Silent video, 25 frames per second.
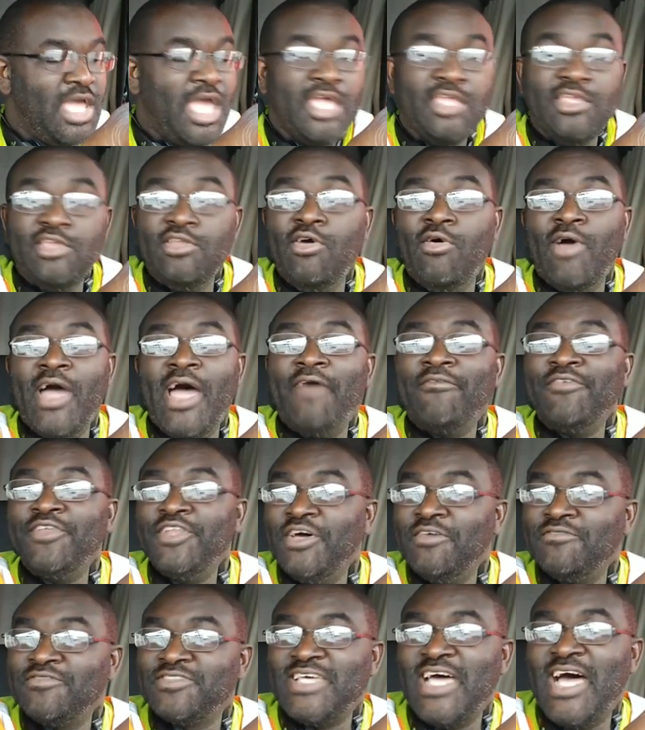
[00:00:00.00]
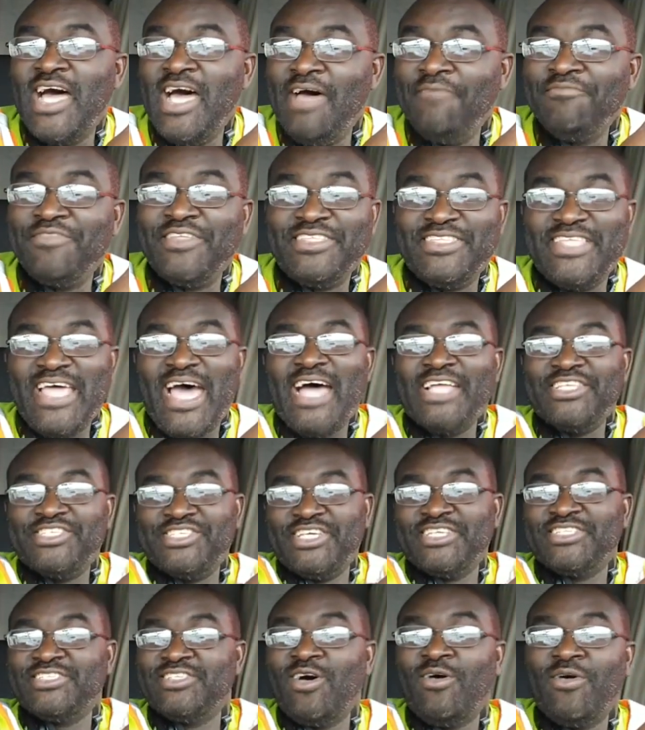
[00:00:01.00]
you don't have enough time to
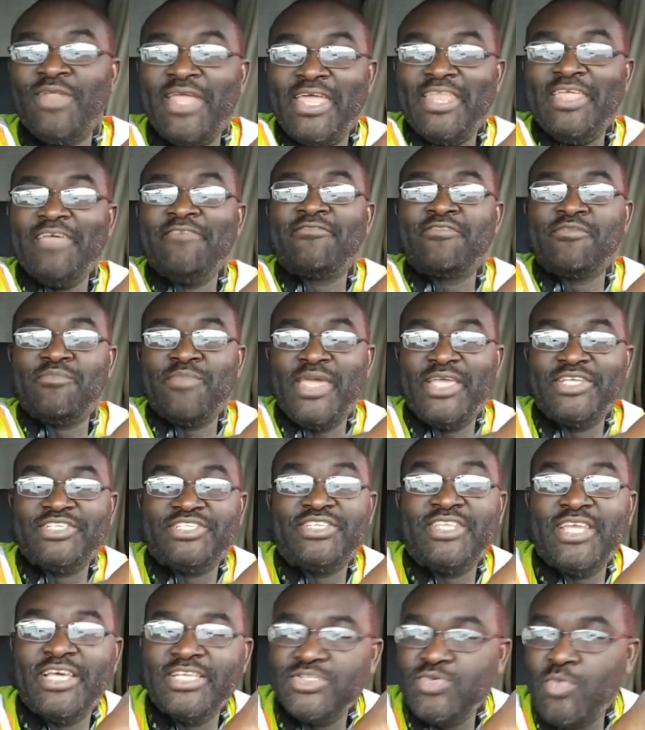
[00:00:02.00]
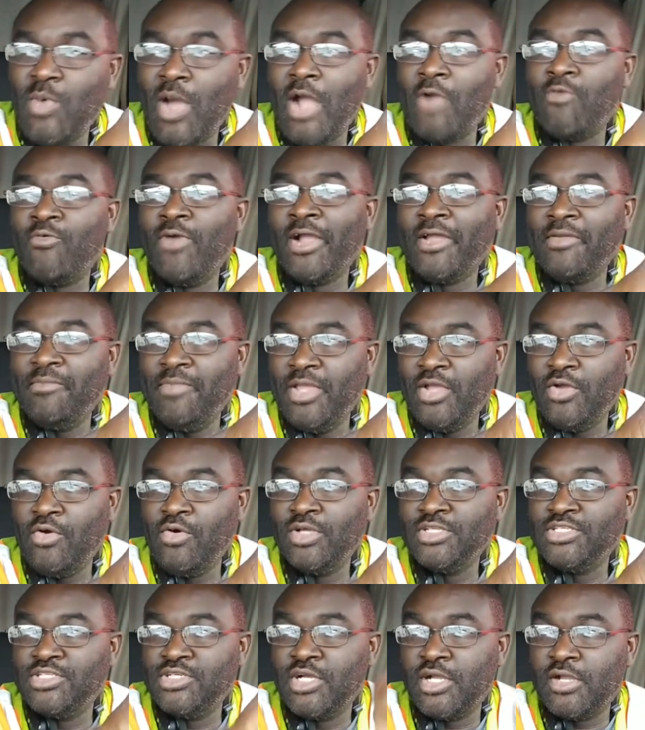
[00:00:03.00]
digest all that information. That's why I recommend
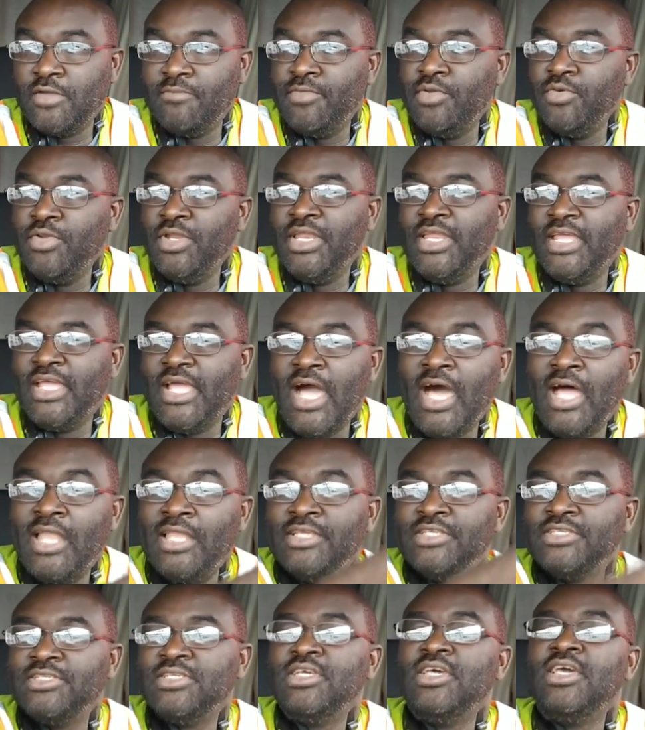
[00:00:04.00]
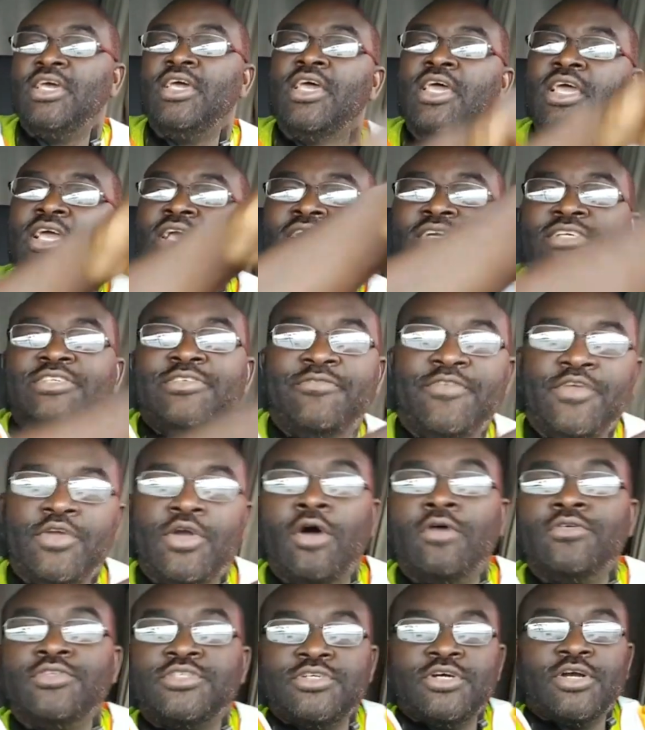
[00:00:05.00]
going to a community college. Because if you
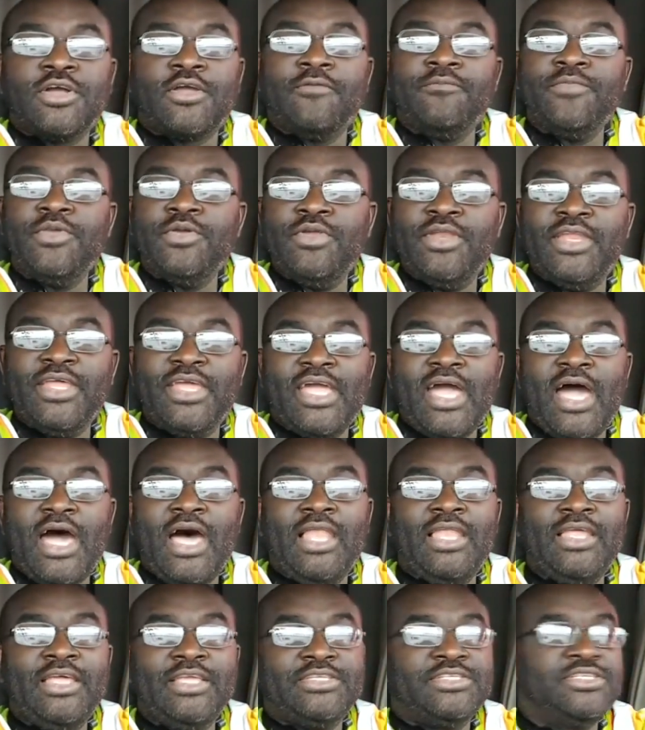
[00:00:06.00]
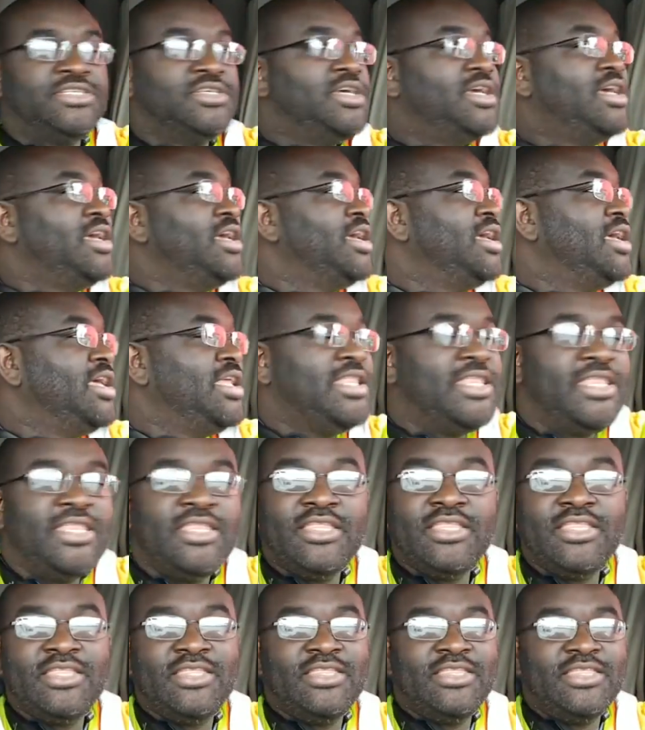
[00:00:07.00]
go to a community college,
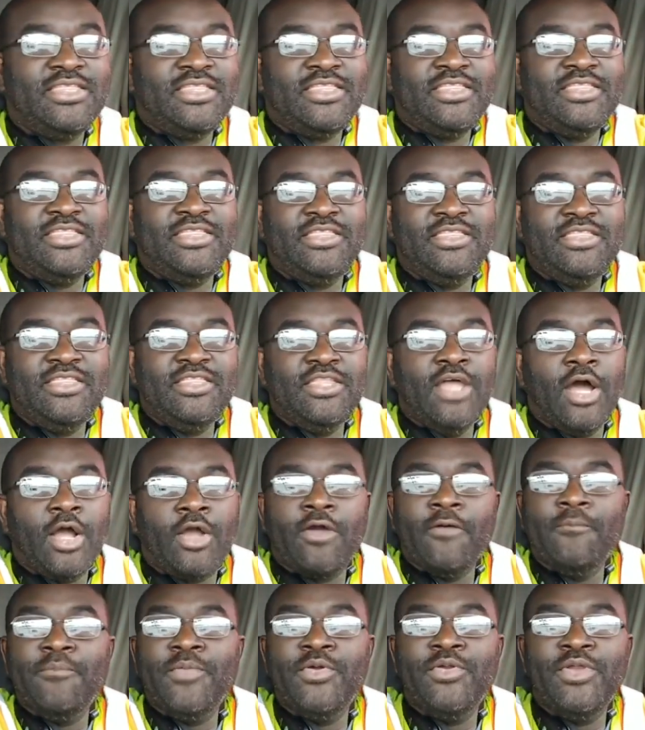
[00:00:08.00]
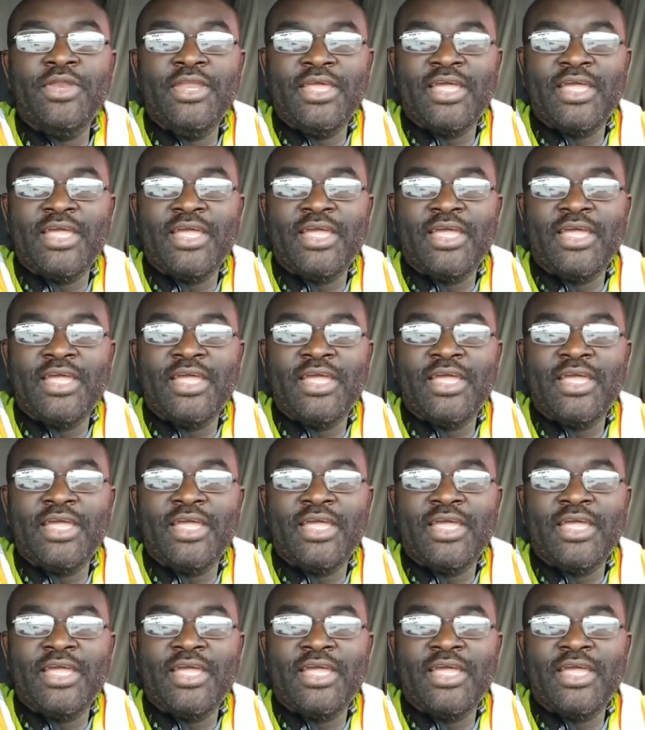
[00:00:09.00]
the community